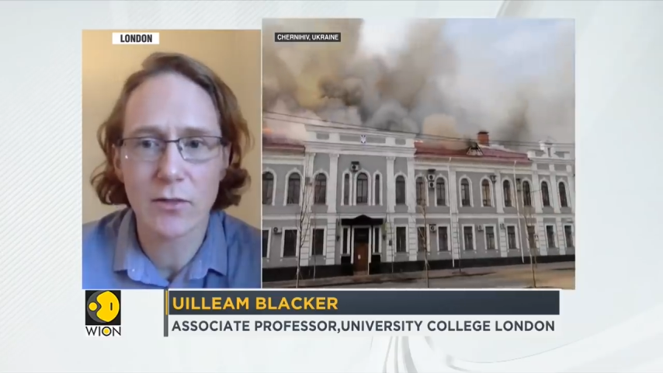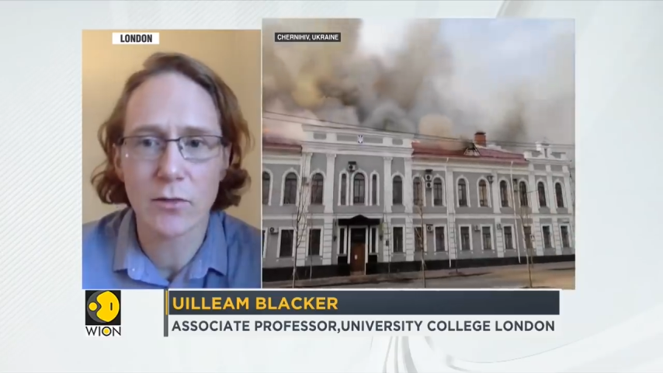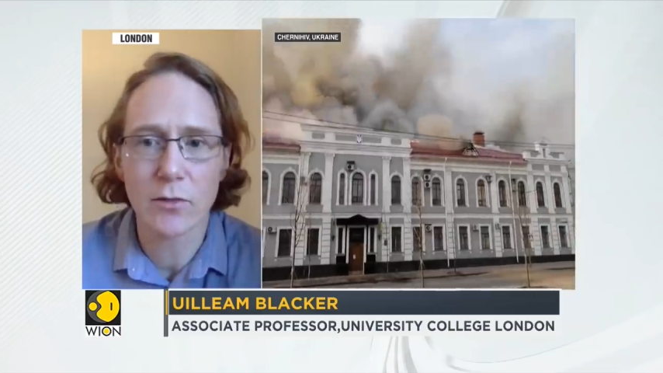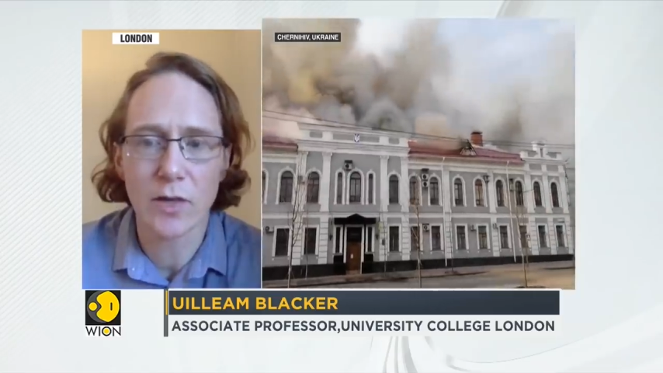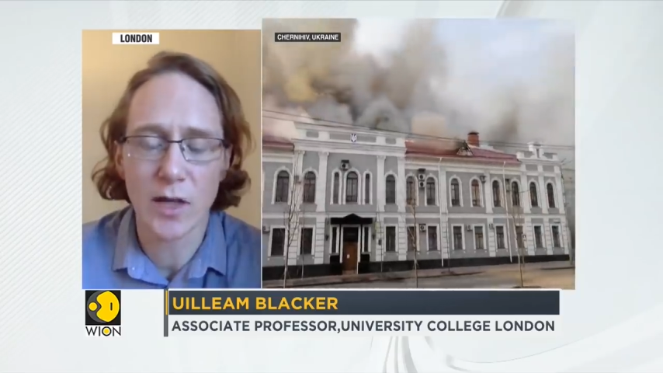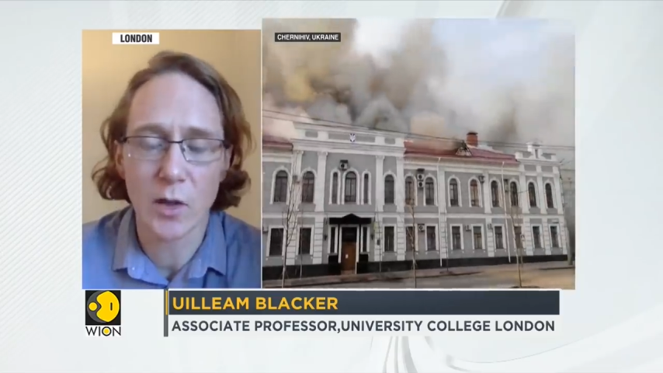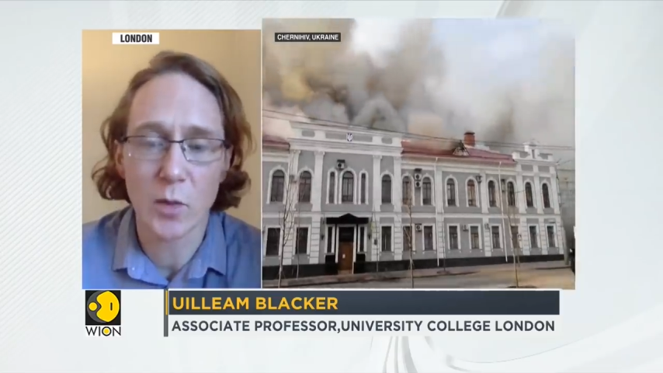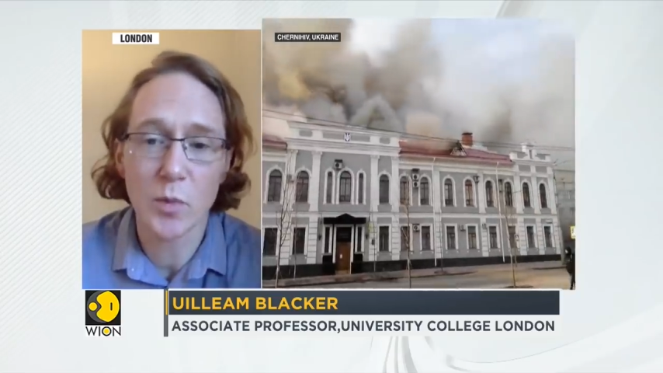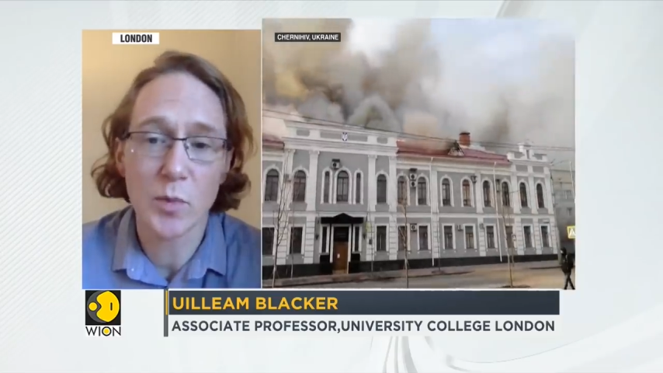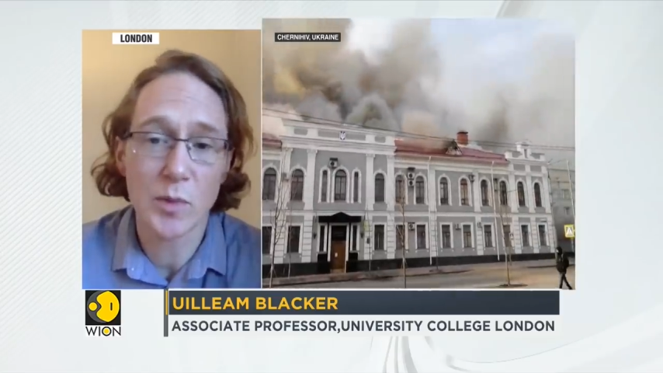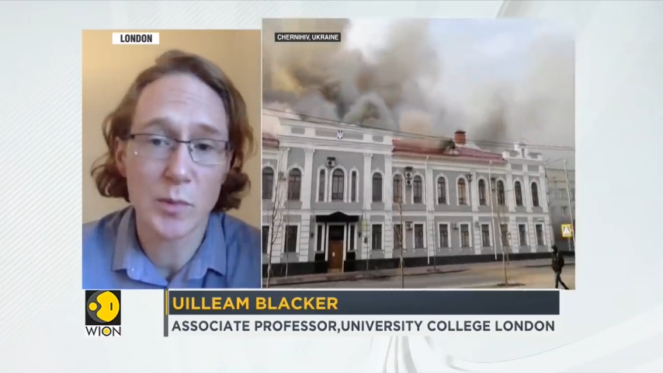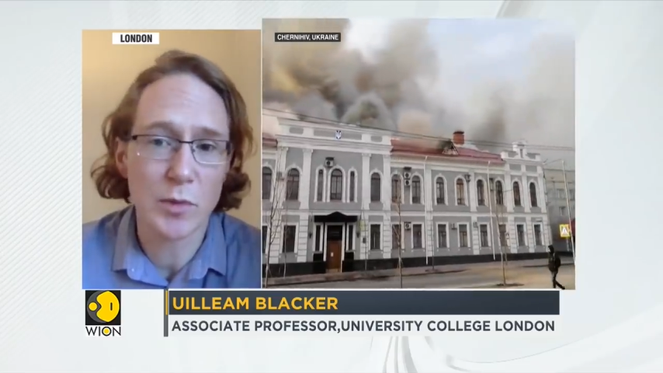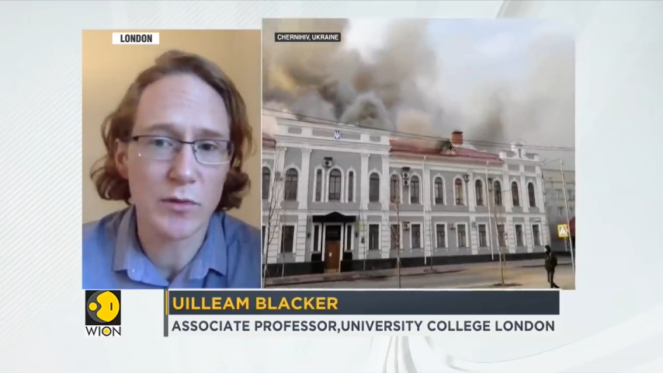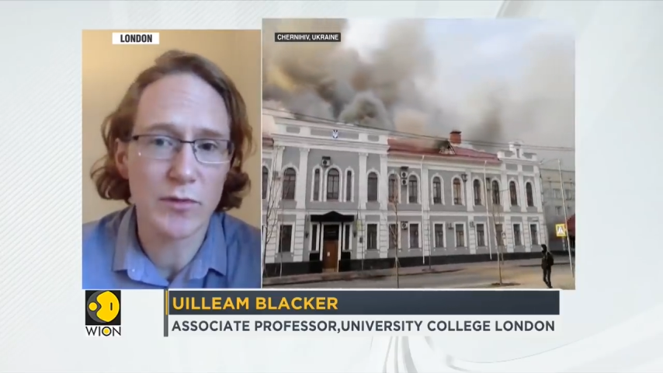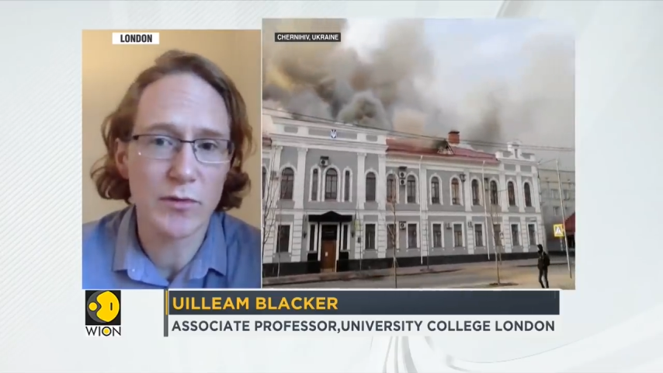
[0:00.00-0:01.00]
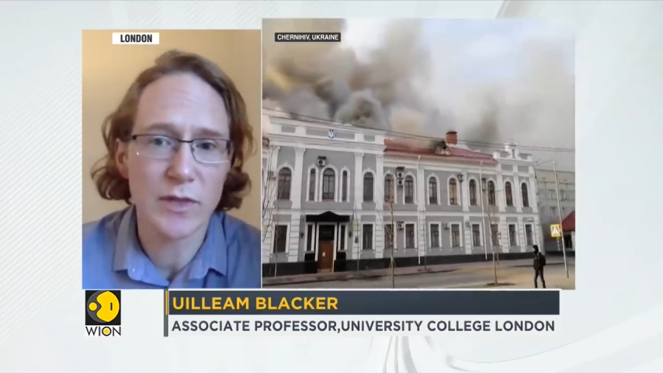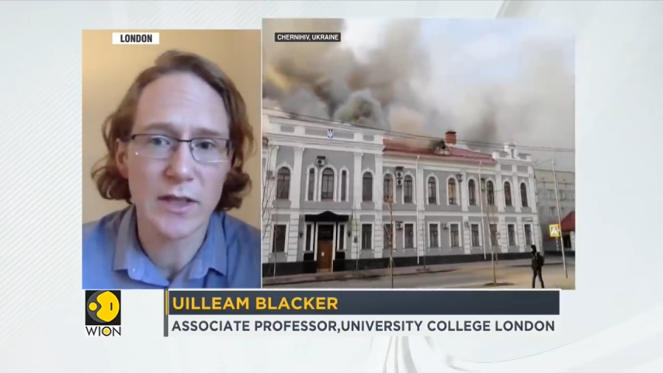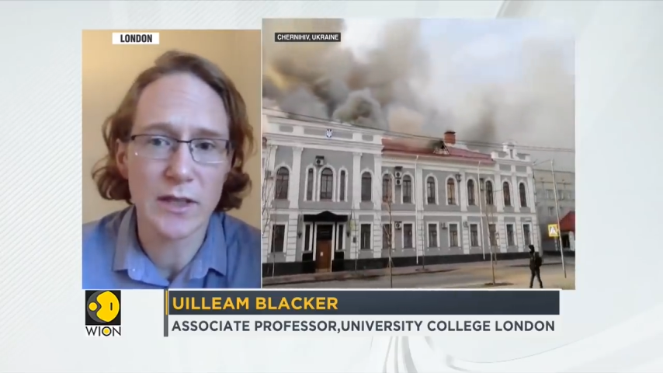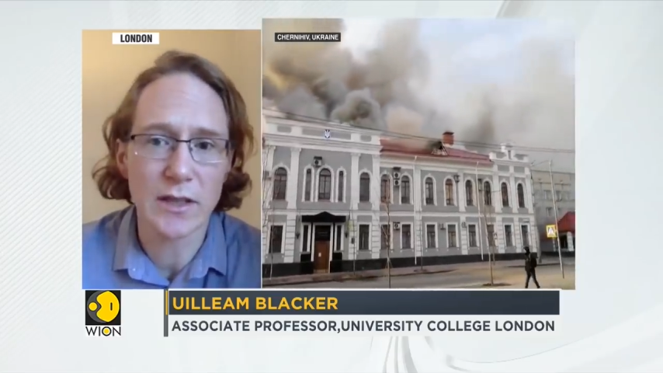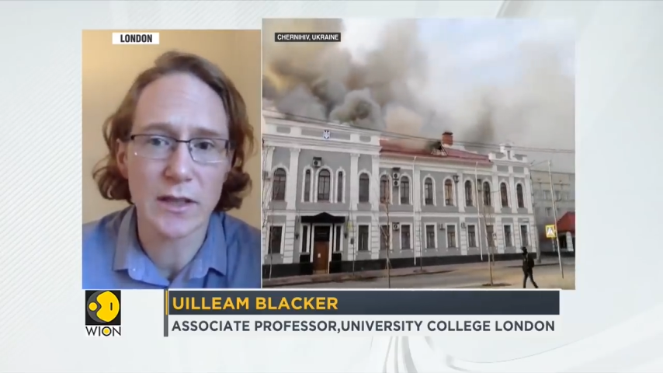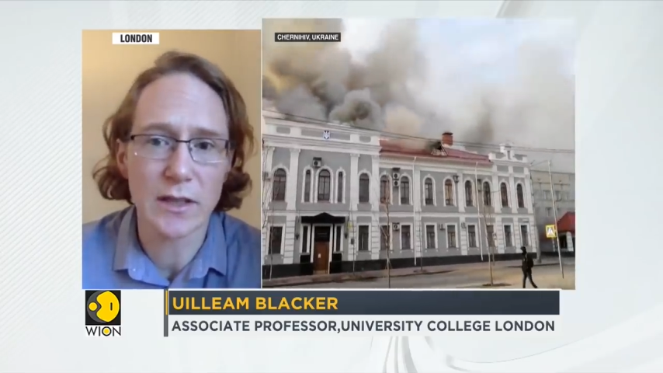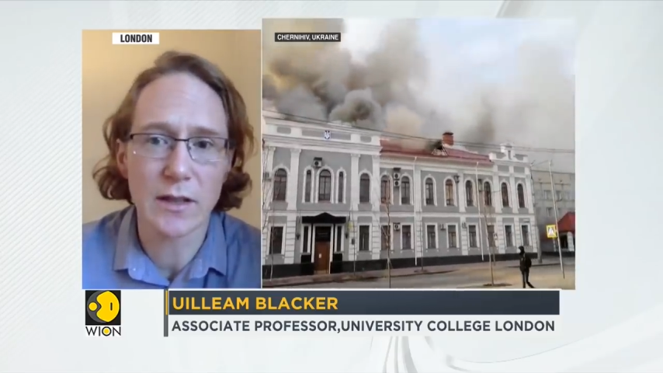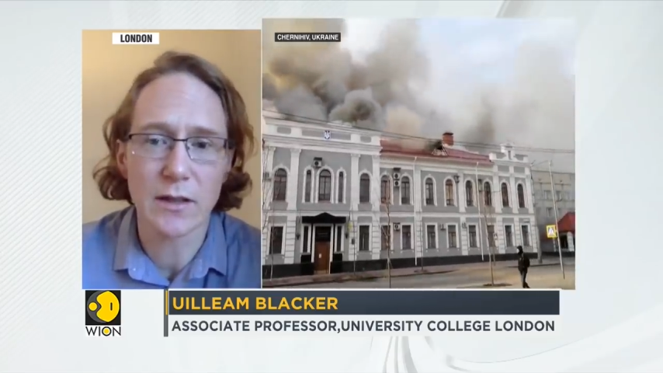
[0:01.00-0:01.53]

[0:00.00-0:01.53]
to help people fleeing